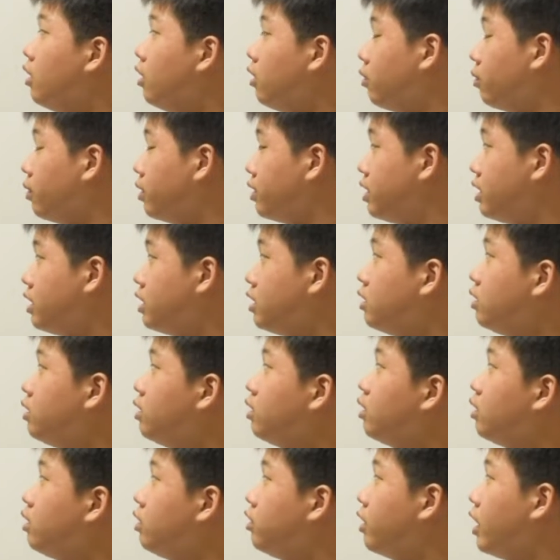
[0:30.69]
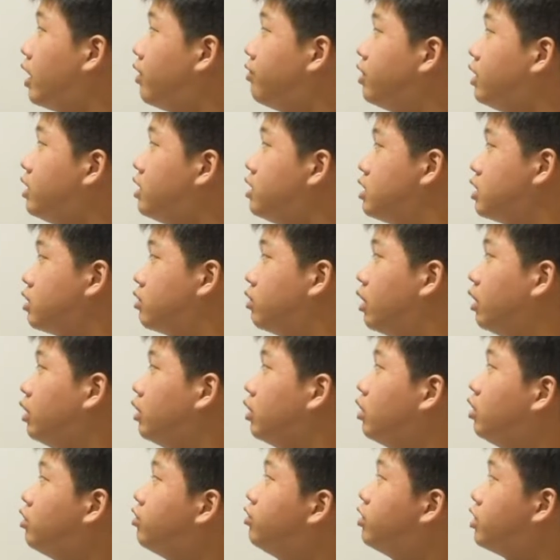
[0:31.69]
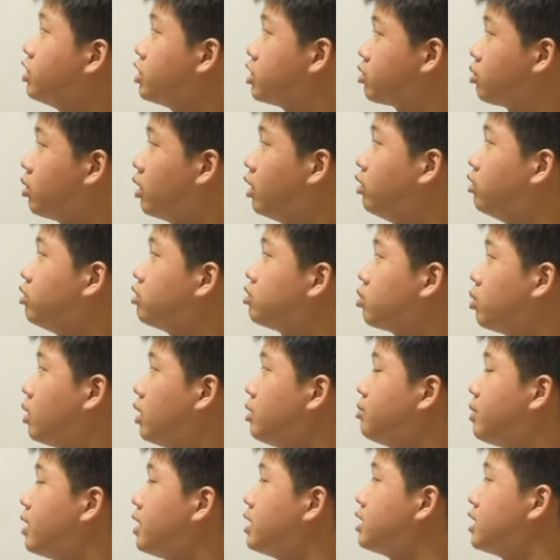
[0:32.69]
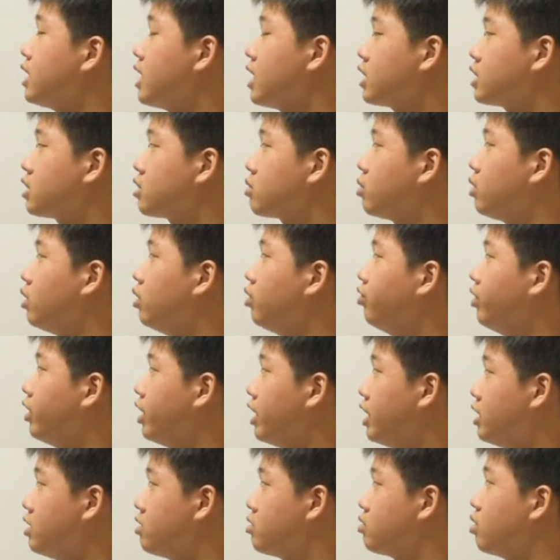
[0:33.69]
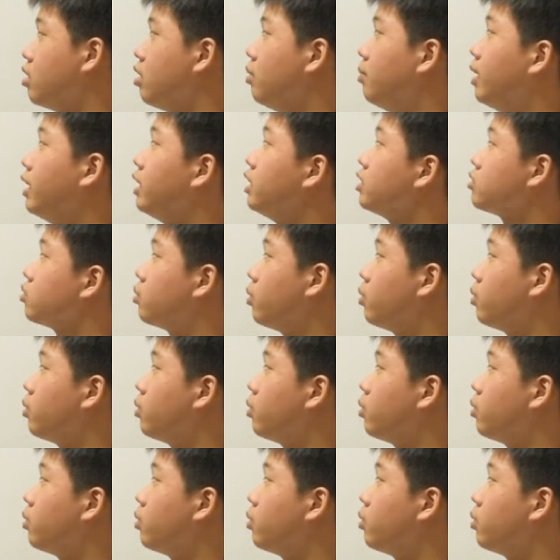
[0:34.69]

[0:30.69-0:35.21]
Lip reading: Within, you have the integrand of square root 1 minus x squared over a squared minus